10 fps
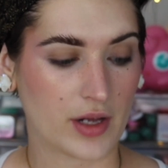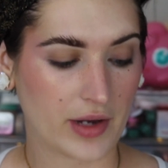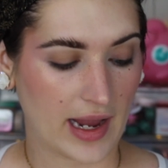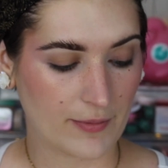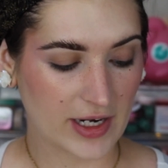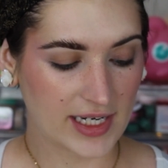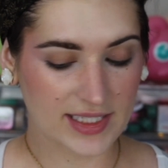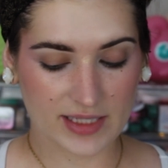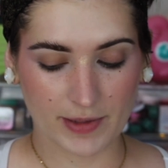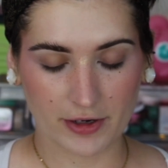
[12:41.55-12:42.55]
Okay, I'm ready to
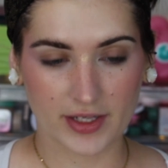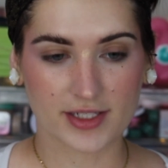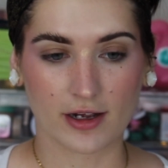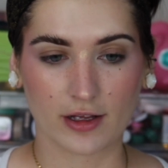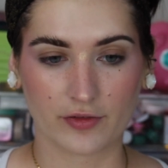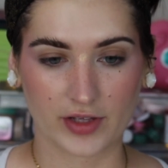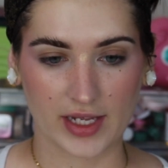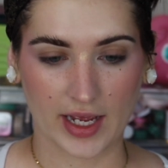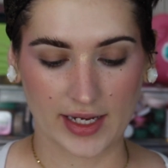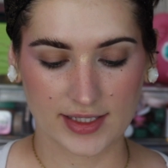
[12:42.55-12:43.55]
smear this all over
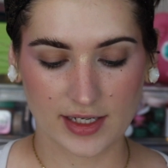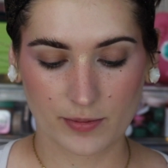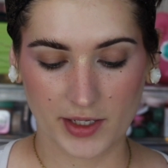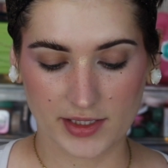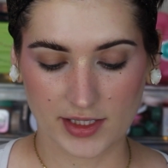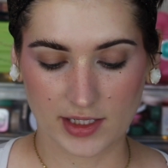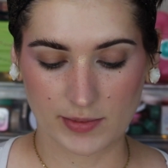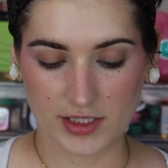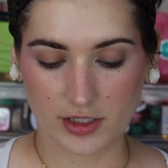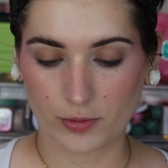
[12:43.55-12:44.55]
the eyes now because it's gonna
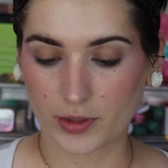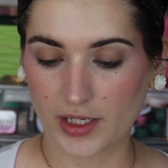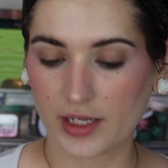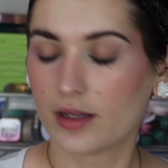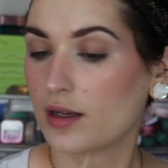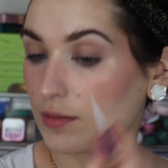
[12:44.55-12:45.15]
be so pretty.